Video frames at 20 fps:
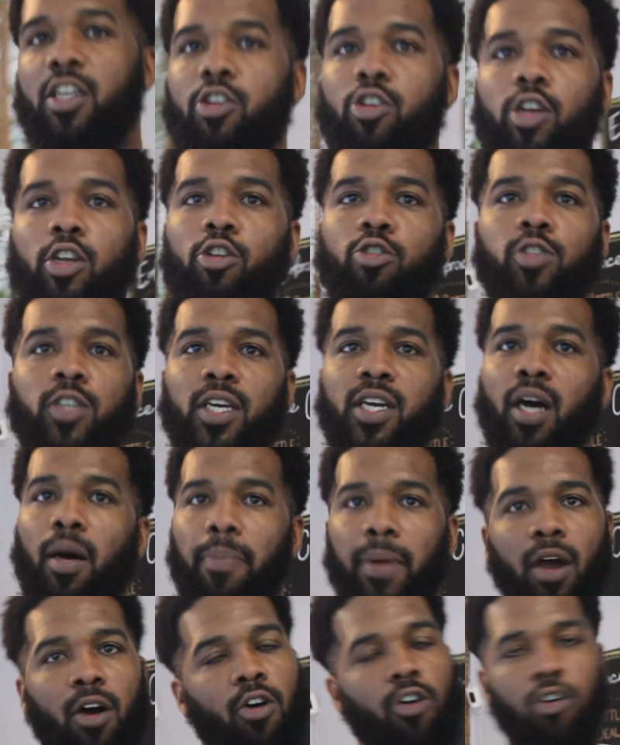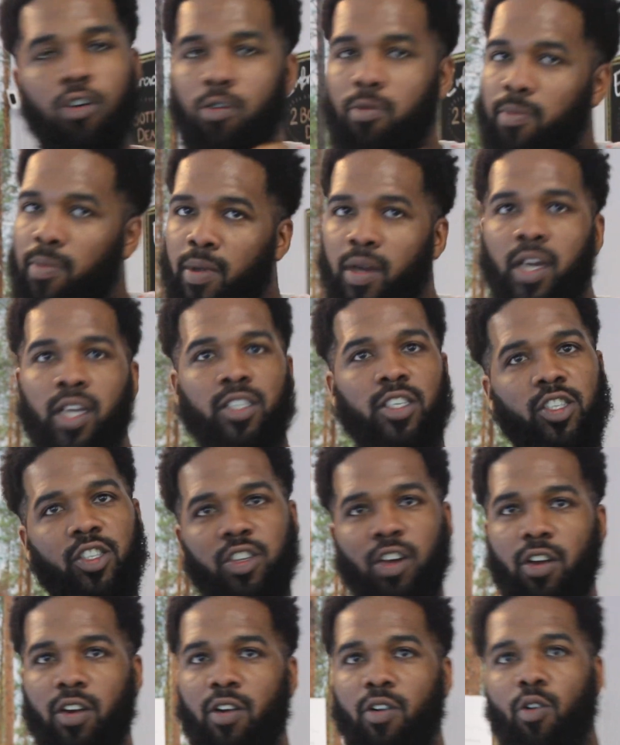you can use a cup at home. Just
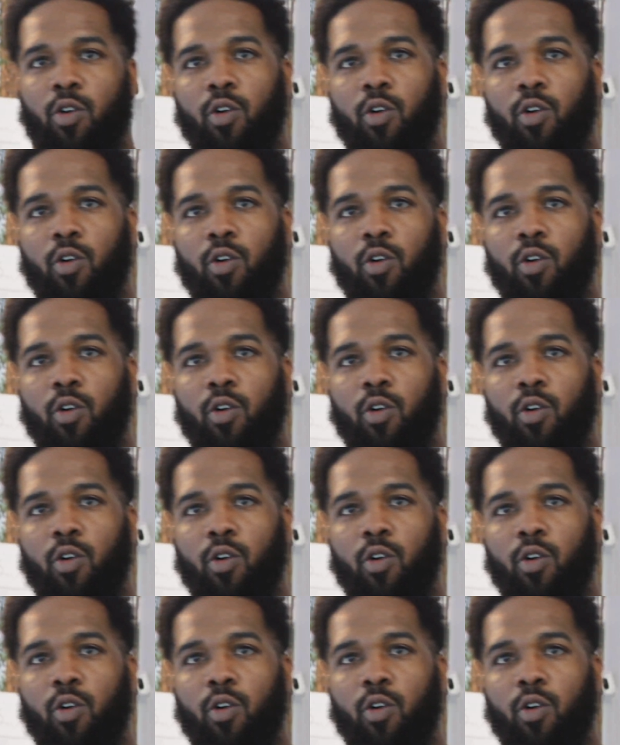turn it